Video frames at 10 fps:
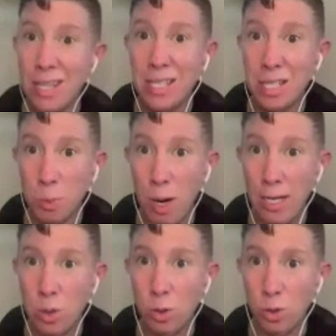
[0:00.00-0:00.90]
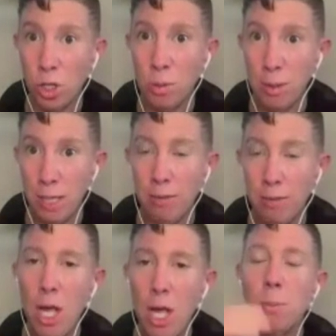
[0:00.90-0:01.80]
This is why it's called
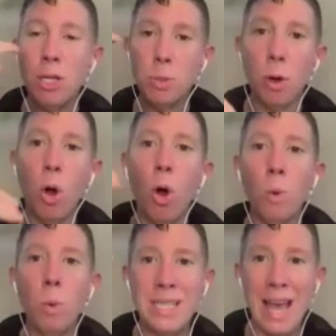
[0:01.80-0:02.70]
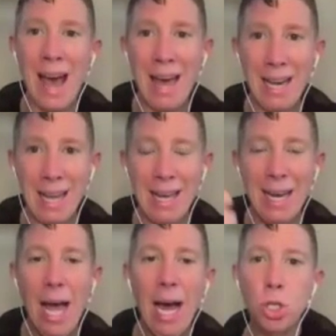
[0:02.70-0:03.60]
cumulative, because we're always adding it
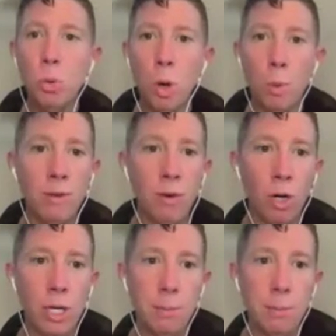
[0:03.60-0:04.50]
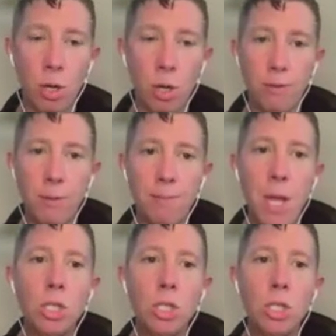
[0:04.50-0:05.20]
to what we've already observed.